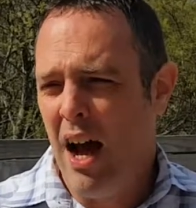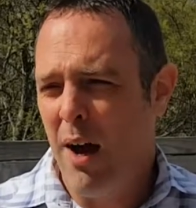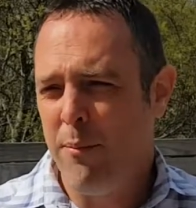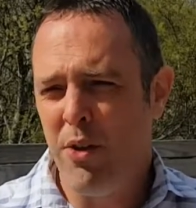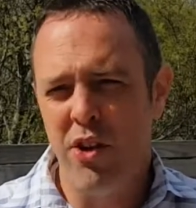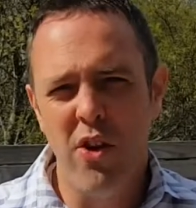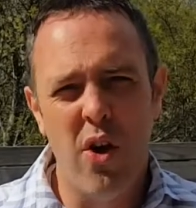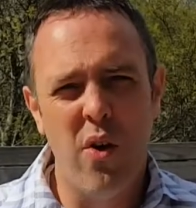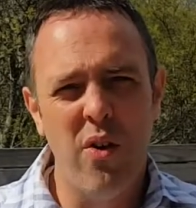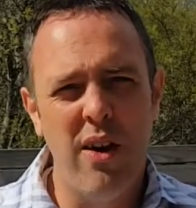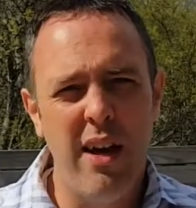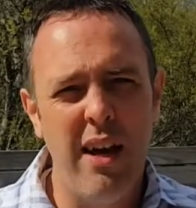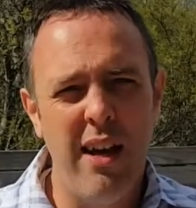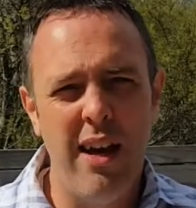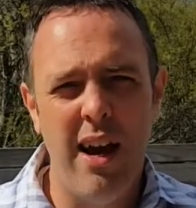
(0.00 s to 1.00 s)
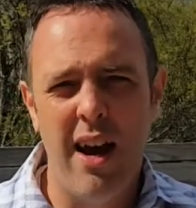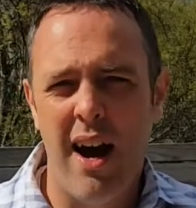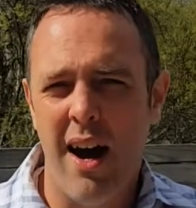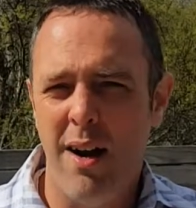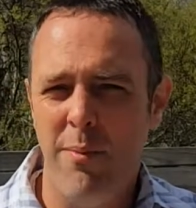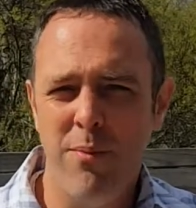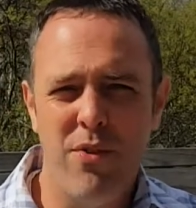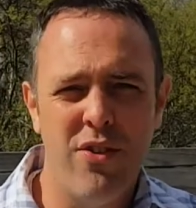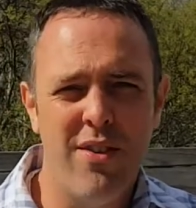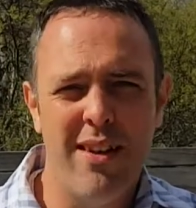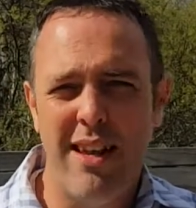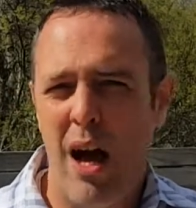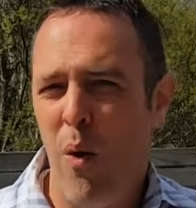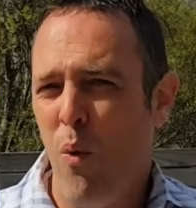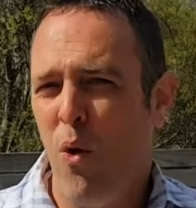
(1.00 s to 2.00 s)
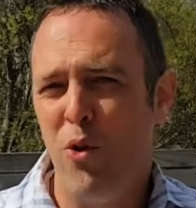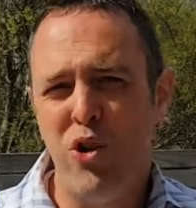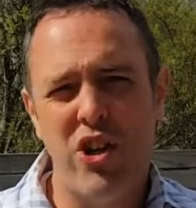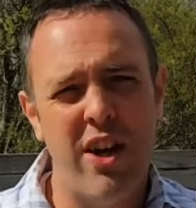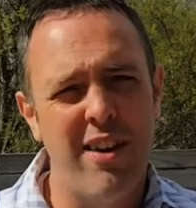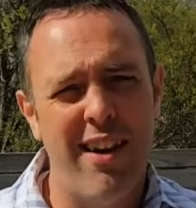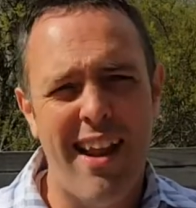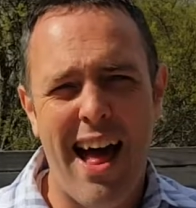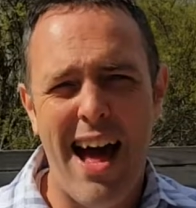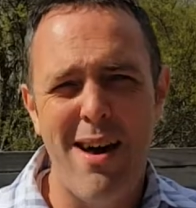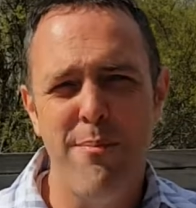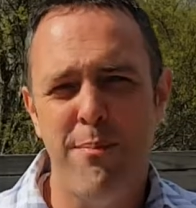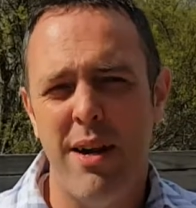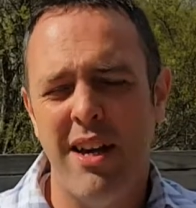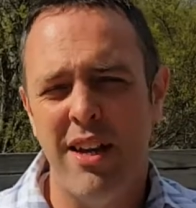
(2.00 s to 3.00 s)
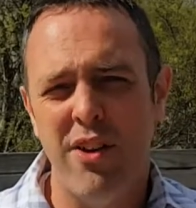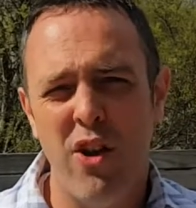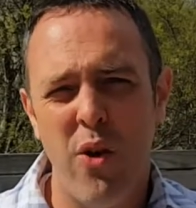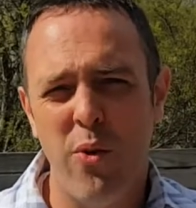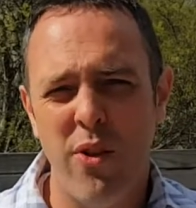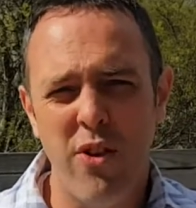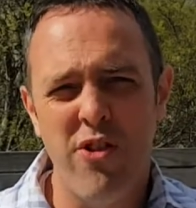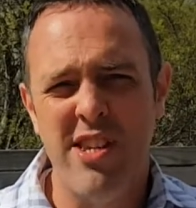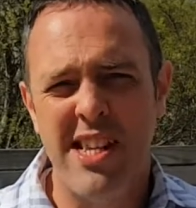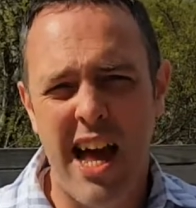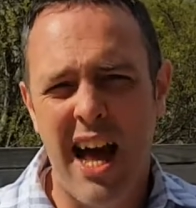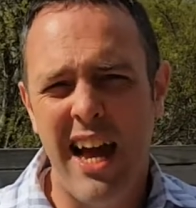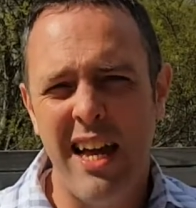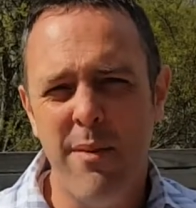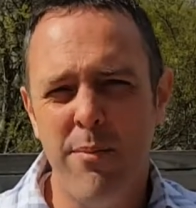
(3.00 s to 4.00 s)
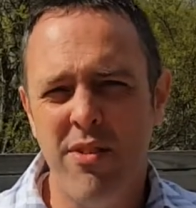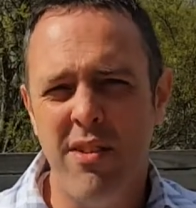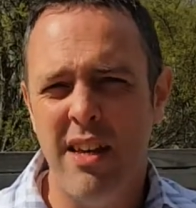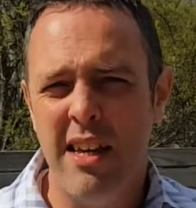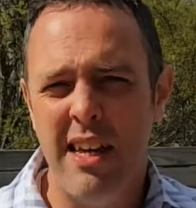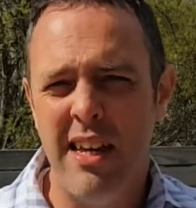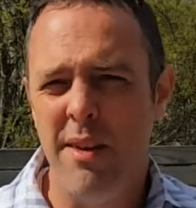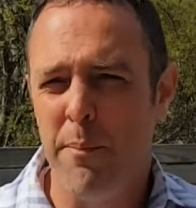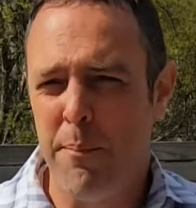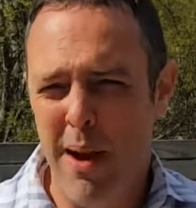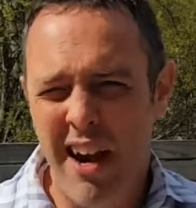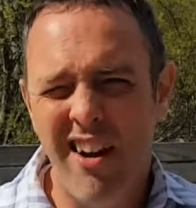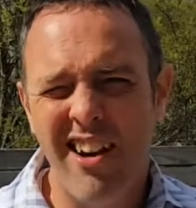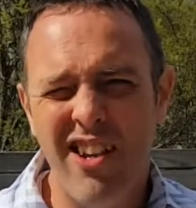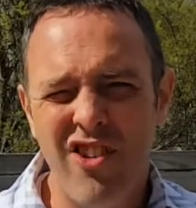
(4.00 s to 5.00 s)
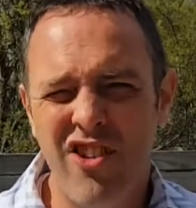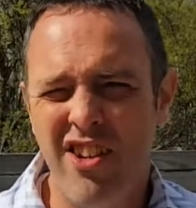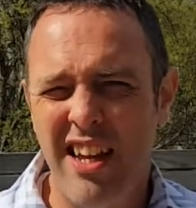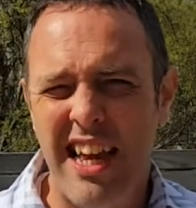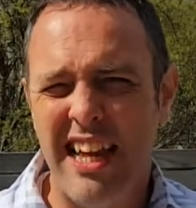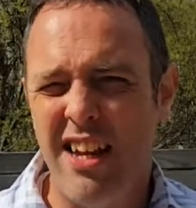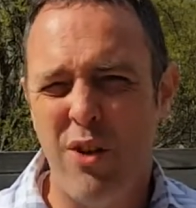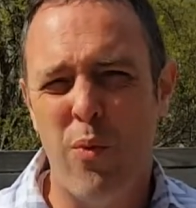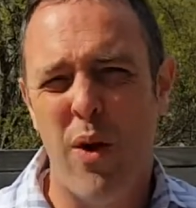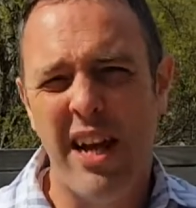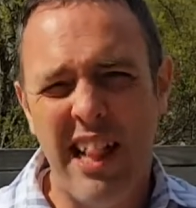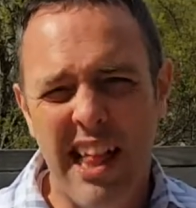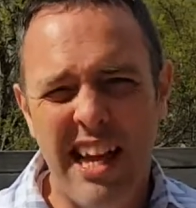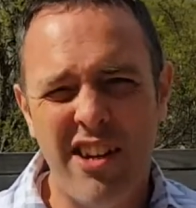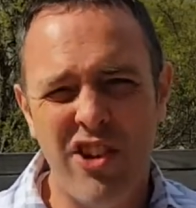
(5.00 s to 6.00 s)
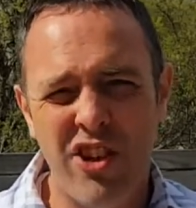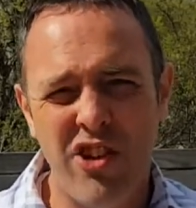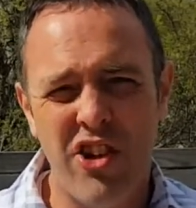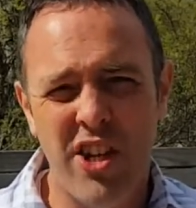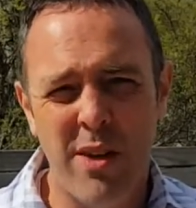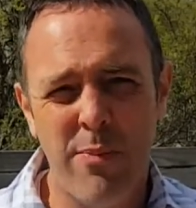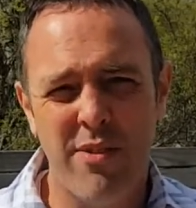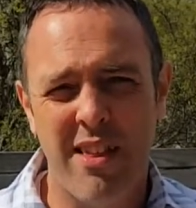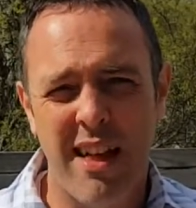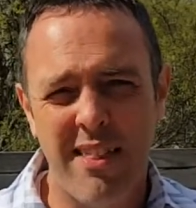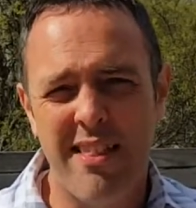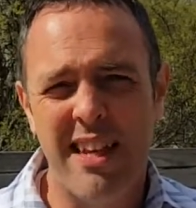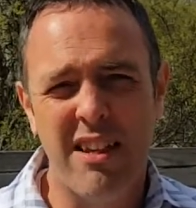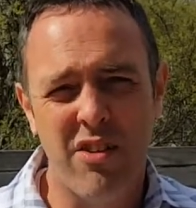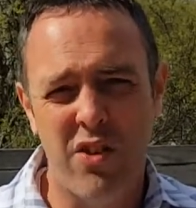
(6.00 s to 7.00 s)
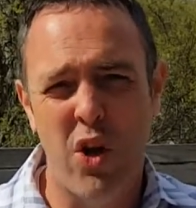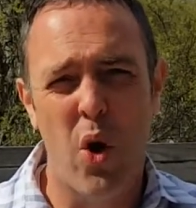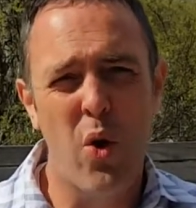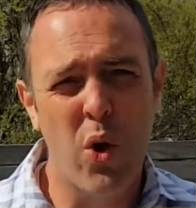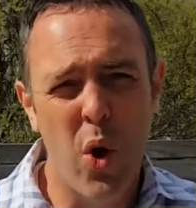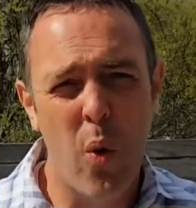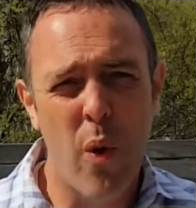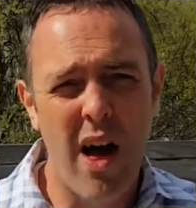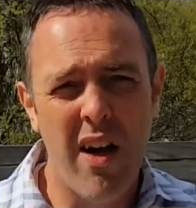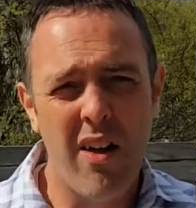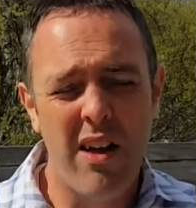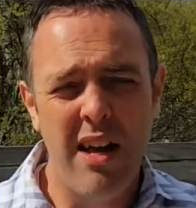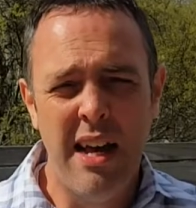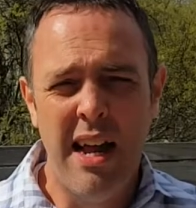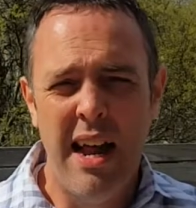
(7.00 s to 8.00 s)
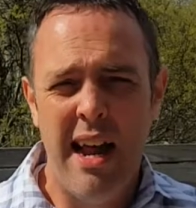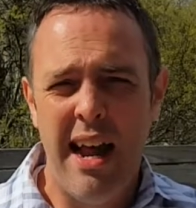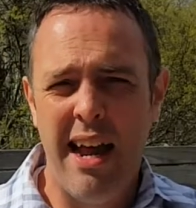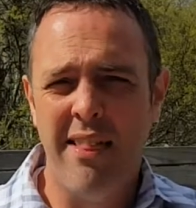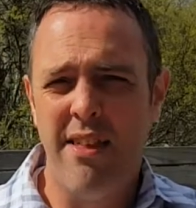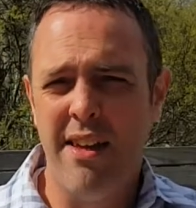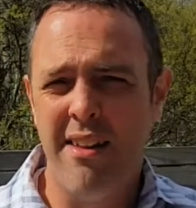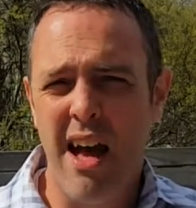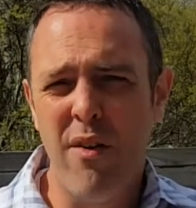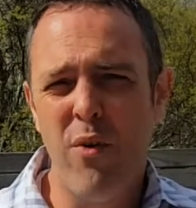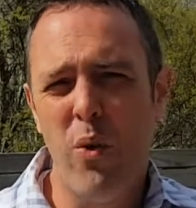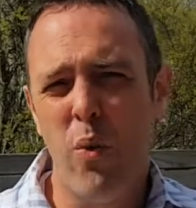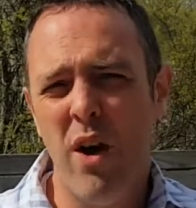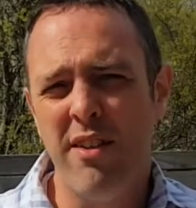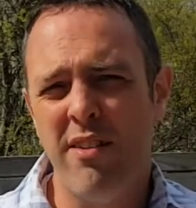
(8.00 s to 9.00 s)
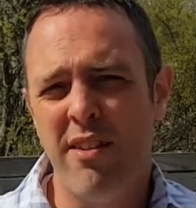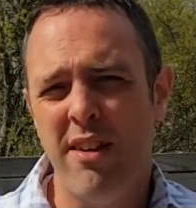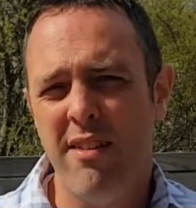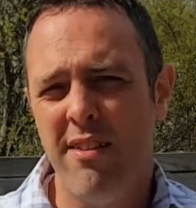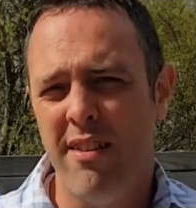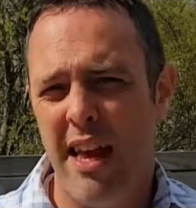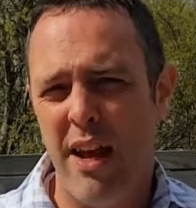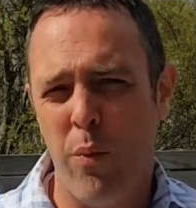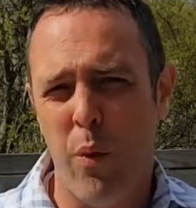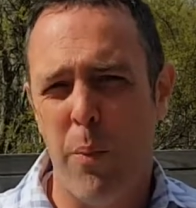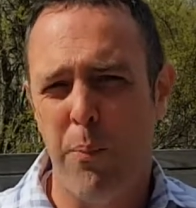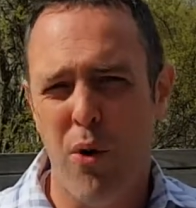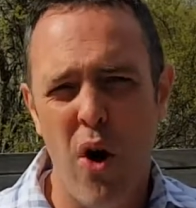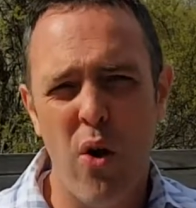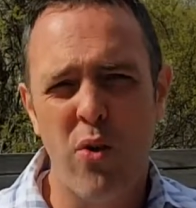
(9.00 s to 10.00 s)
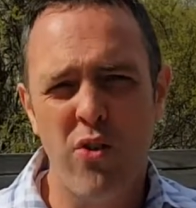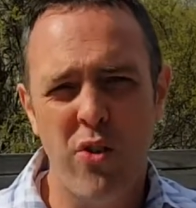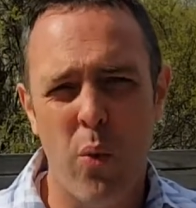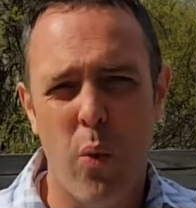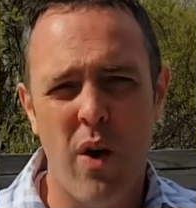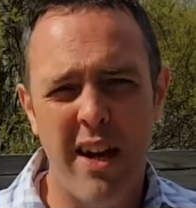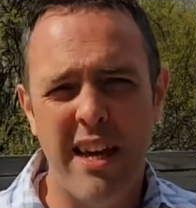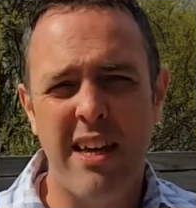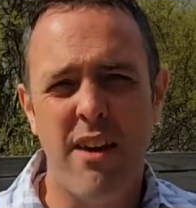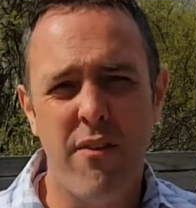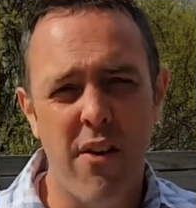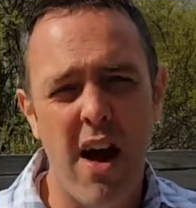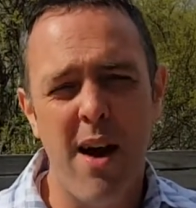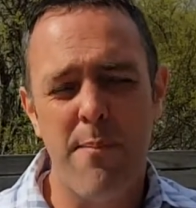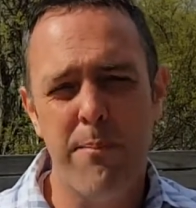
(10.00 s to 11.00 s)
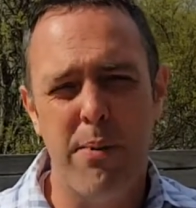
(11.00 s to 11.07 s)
You know, I won't share a lot, but, you know, there's times in marriage and in relationships that things don't go well, and the devil wants us, and we're prone to want to give up.